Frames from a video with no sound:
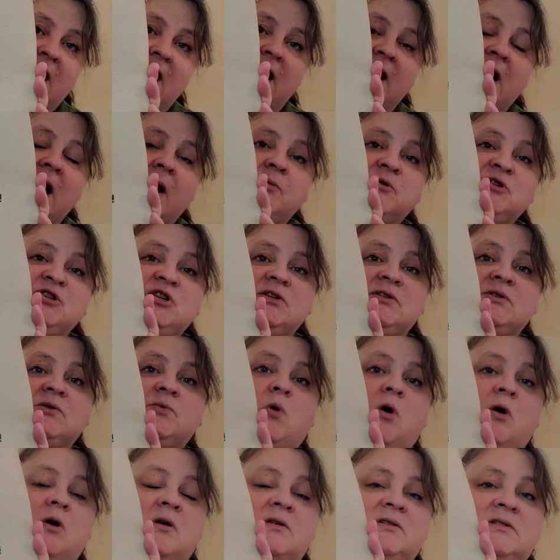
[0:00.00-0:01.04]
And I would just
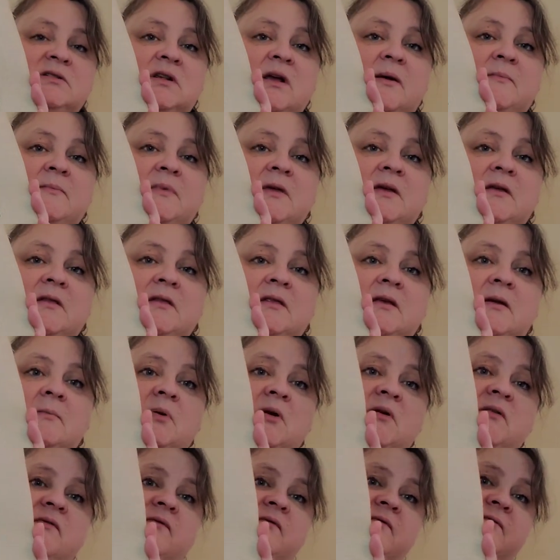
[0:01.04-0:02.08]
work on something, then
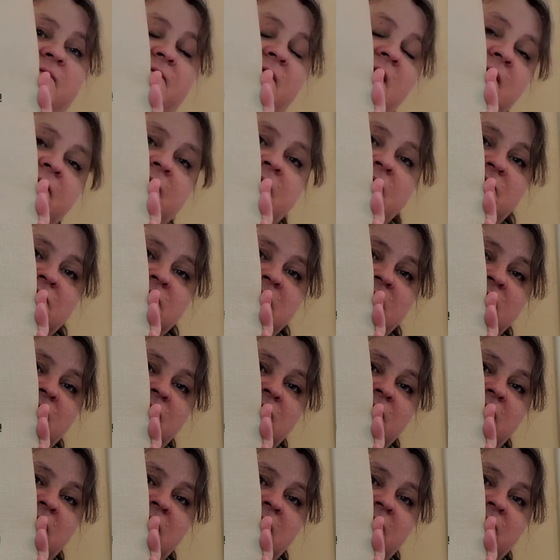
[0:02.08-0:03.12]
put 500
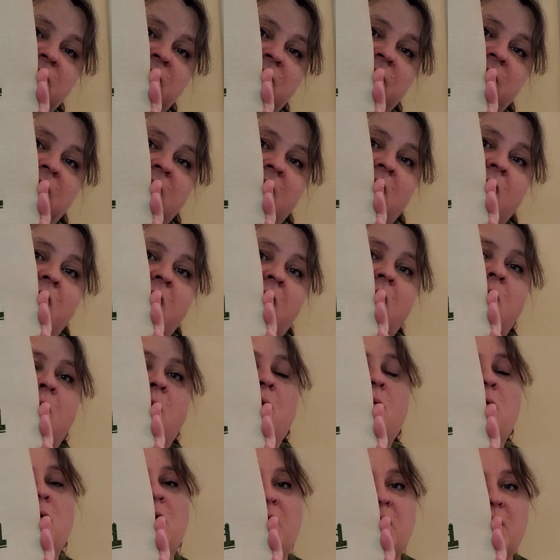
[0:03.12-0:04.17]
stitches in this one.
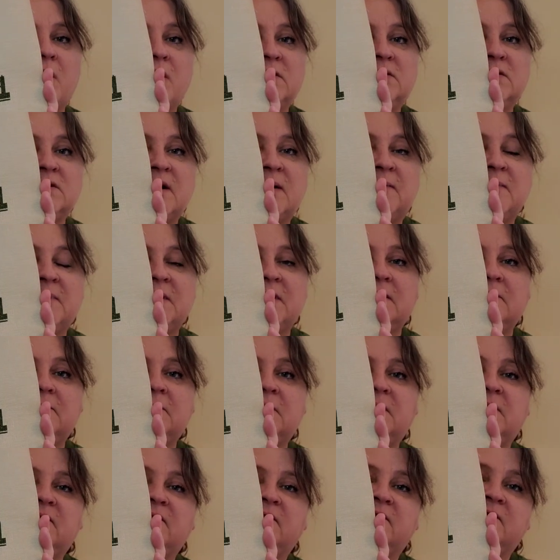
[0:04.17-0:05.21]
Work on something,
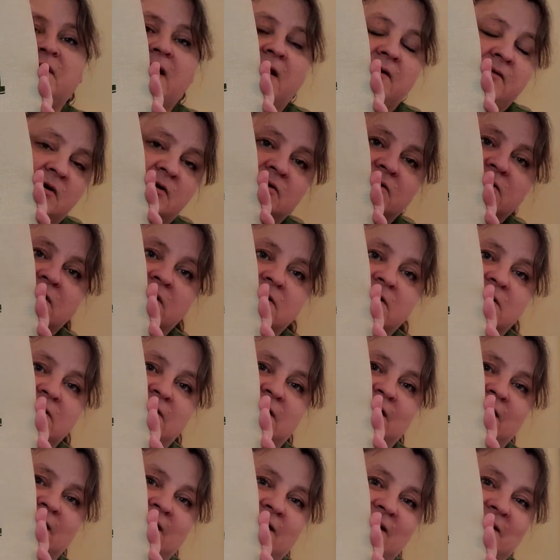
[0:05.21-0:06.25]
put 500
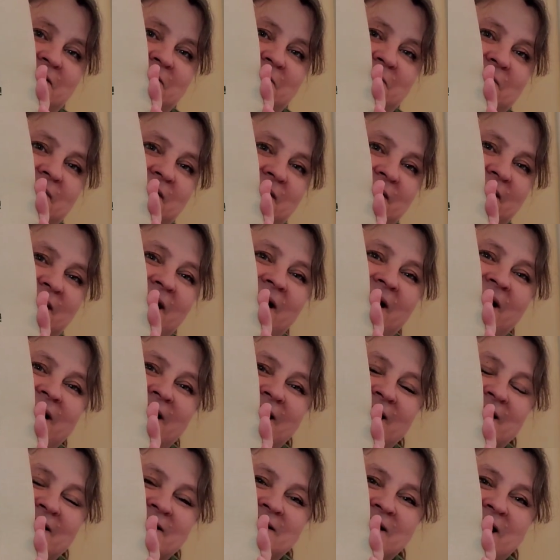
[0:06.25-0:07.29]
stitches in this one.
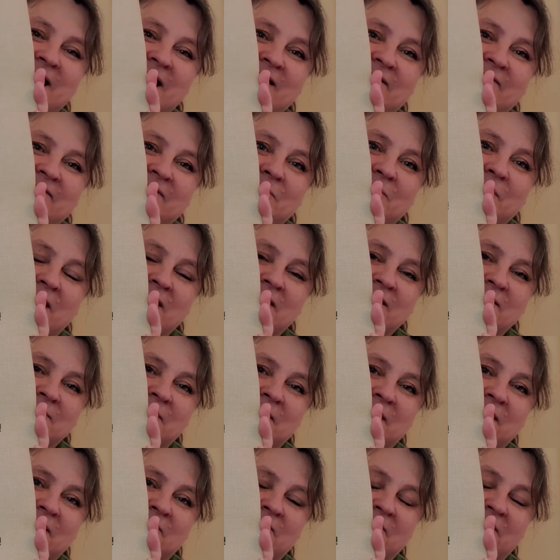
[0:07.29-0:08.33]
And that's kind of the way it's
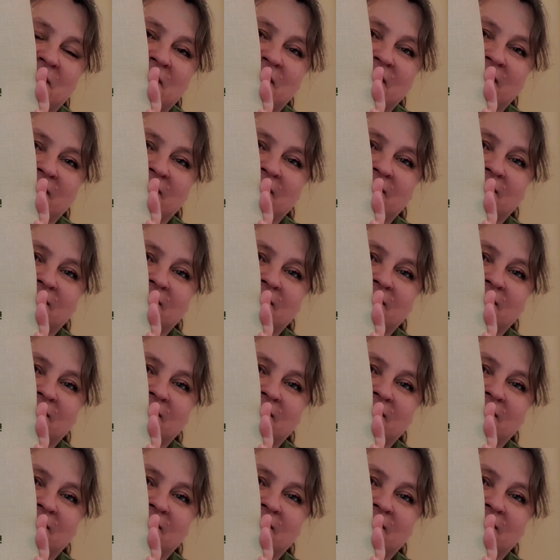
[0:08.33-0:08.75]
been going.